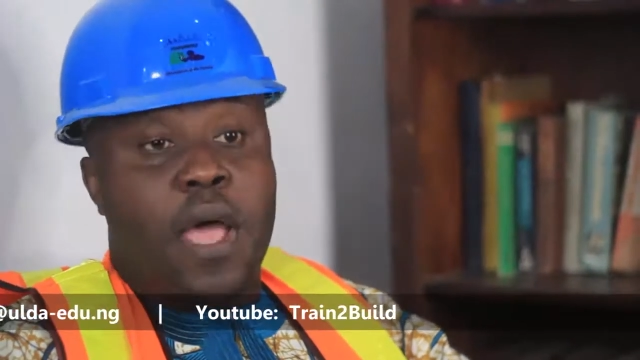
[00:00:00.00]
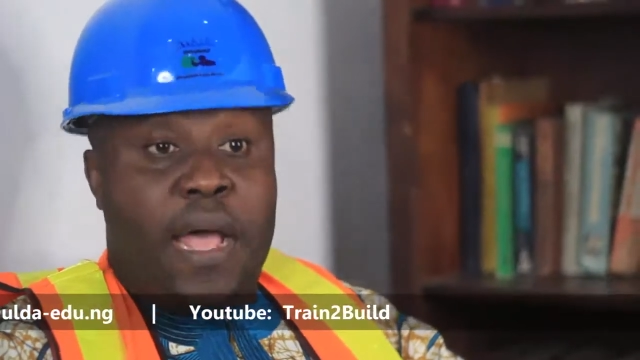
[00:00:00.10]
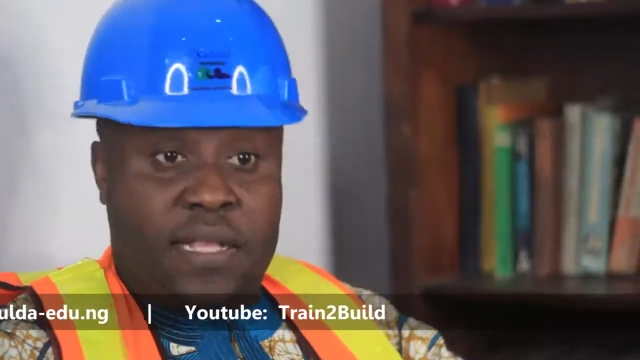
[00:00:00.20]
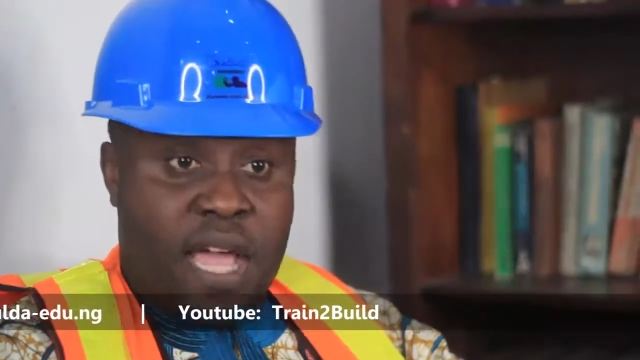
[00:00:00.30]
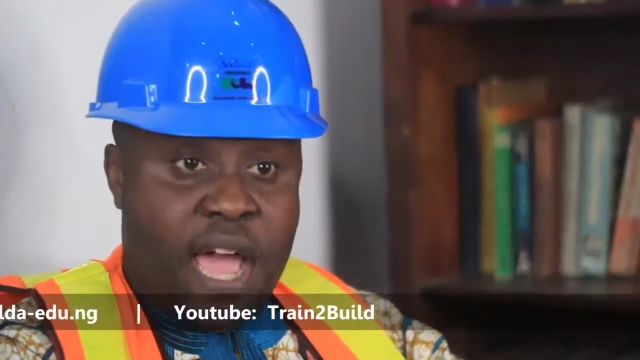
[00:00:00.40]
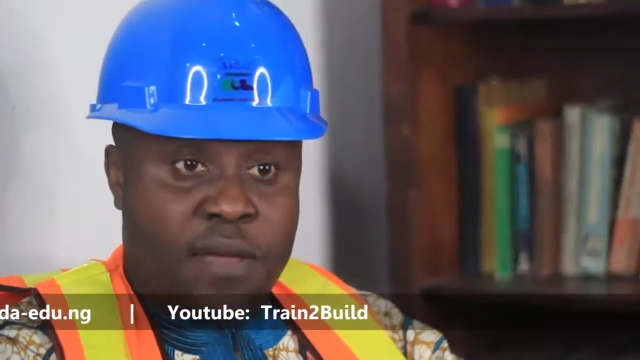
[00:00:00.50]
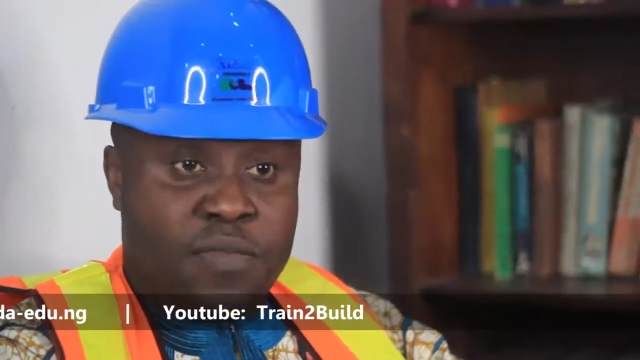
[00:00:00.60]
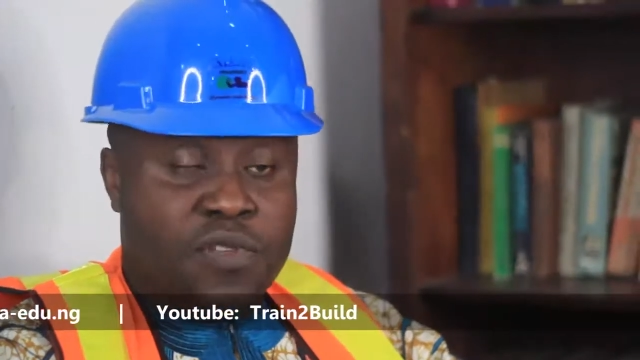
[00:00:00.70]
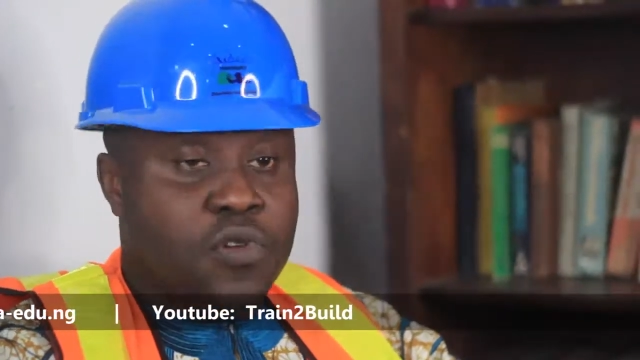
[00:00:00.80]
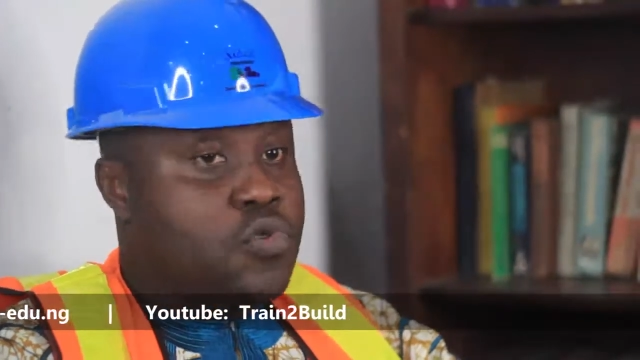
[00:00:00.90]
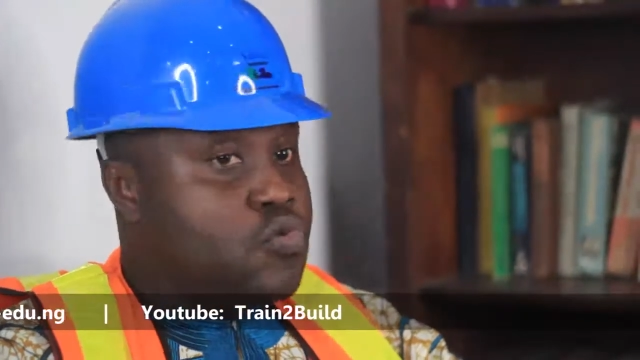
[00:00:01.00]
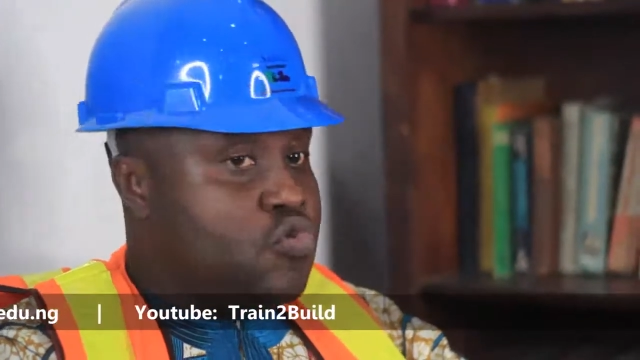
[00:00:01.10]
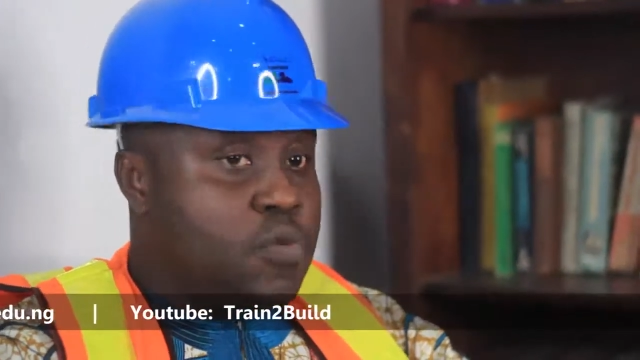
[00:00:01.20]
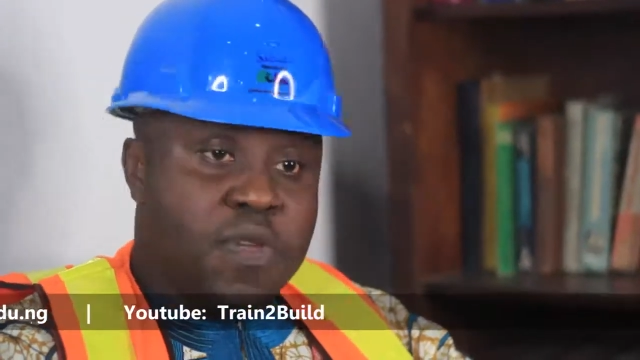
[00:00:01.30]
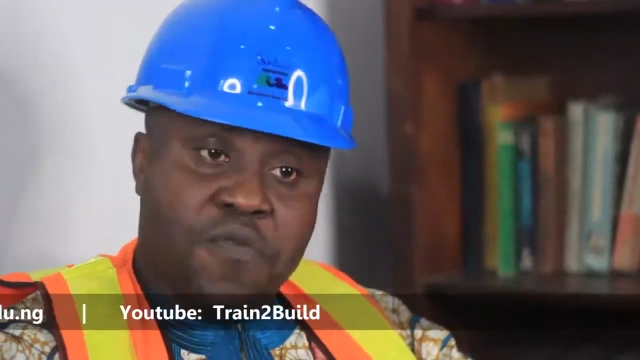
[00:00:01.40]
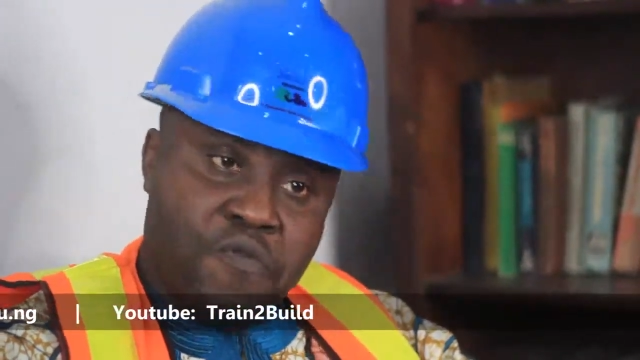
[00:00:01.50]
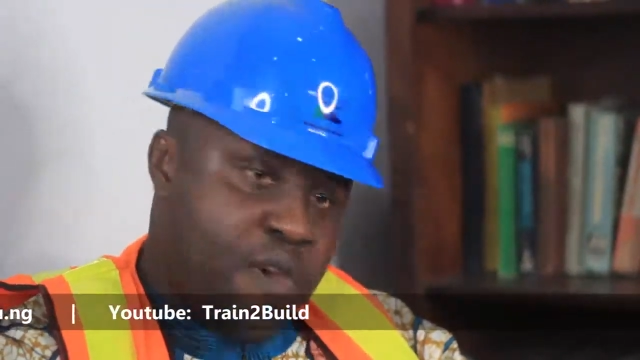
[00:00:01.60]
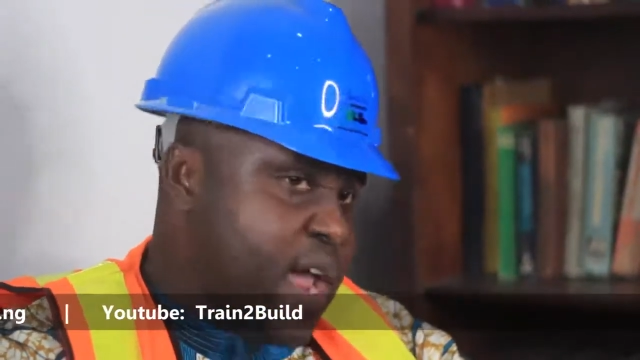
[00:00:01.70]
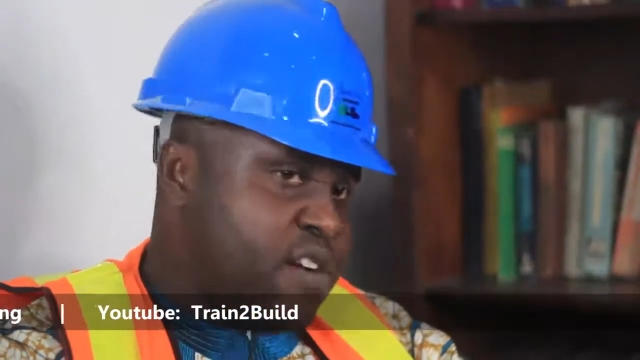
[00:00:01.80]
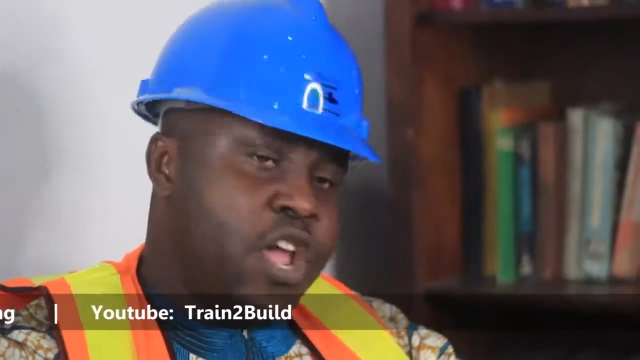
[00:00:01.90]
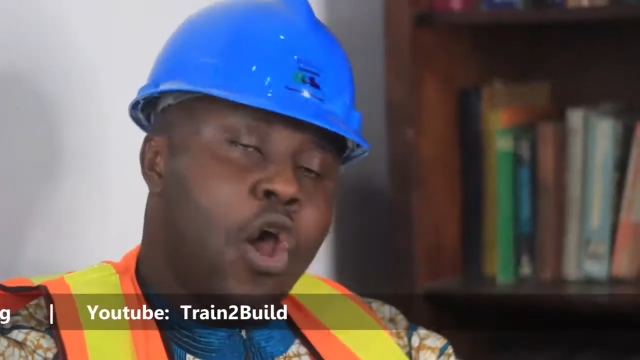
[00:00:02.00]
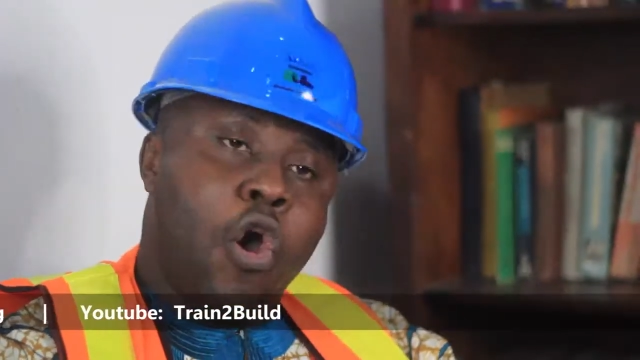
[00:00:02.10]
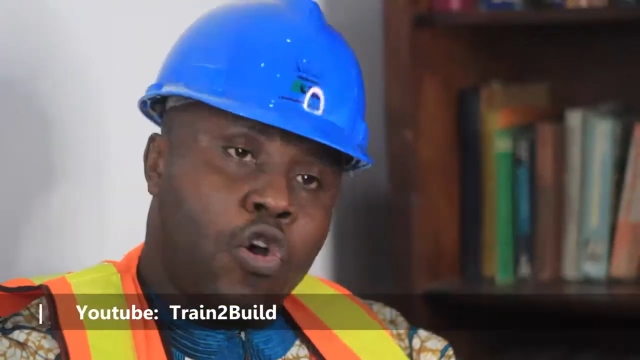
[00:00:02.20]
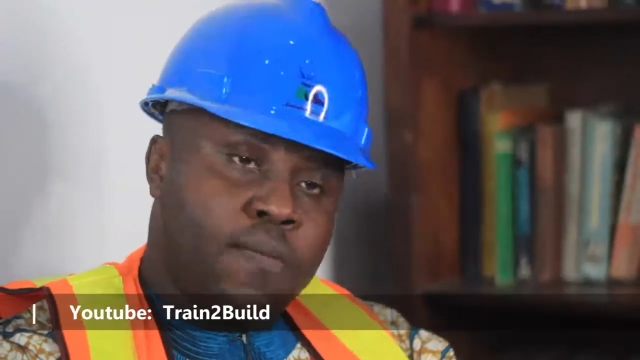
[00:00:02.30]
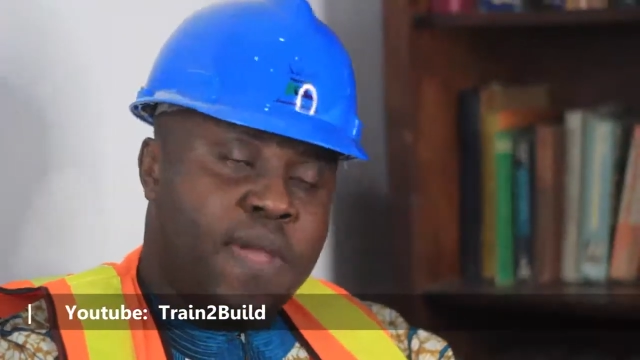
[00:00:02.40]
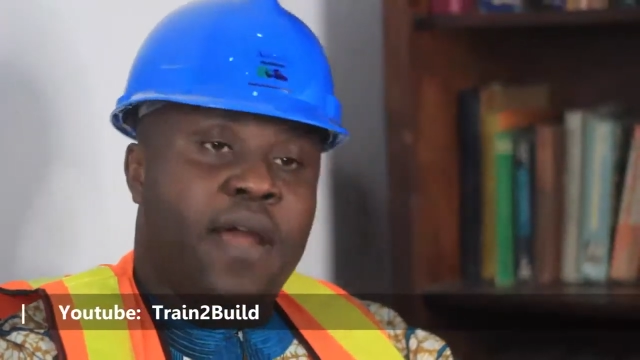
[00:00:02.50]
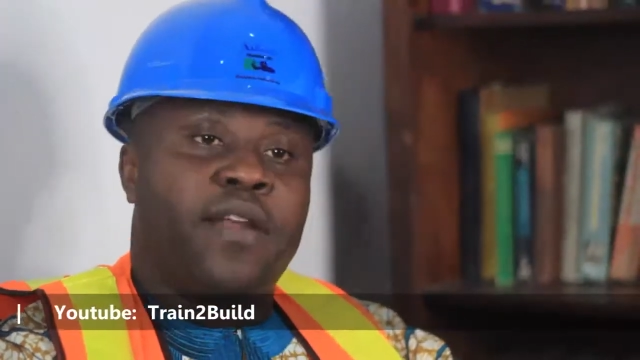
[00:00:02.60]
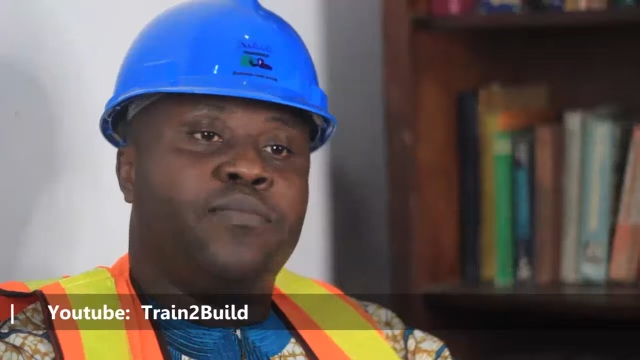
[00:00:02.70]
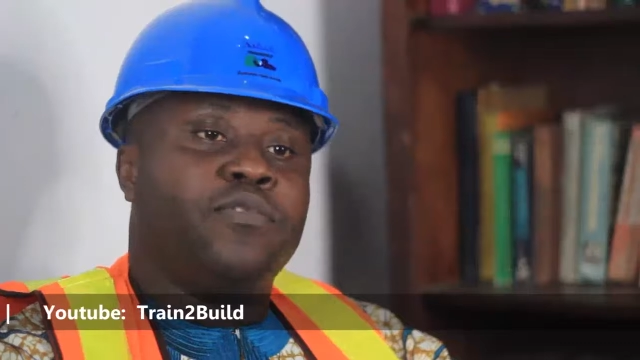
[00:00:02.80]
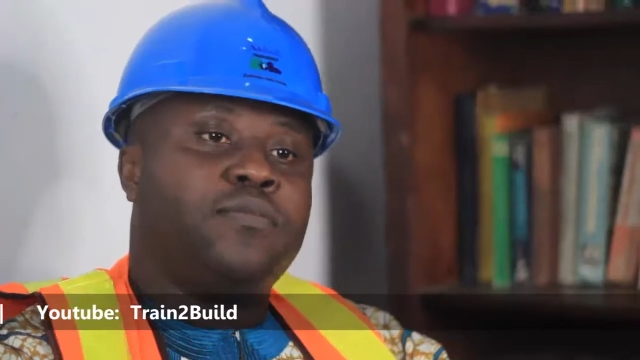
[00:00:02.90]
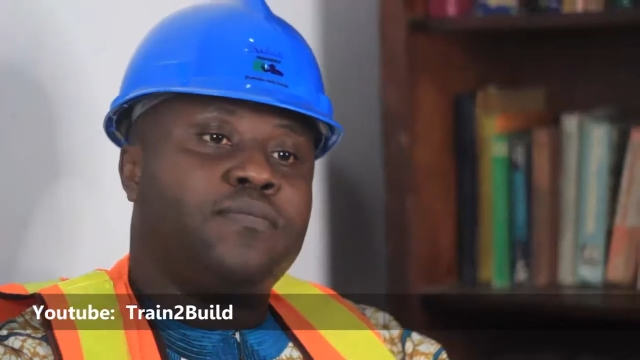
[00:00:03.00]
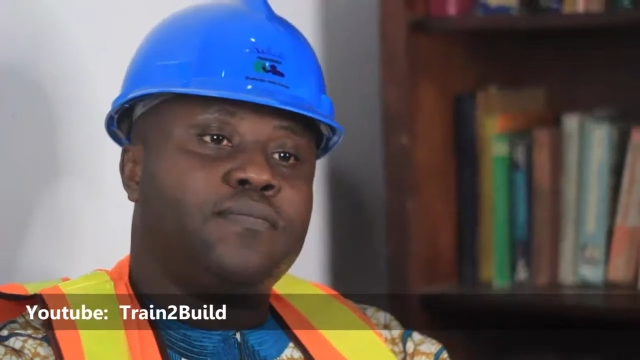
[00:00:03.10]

at times will be very unbearable.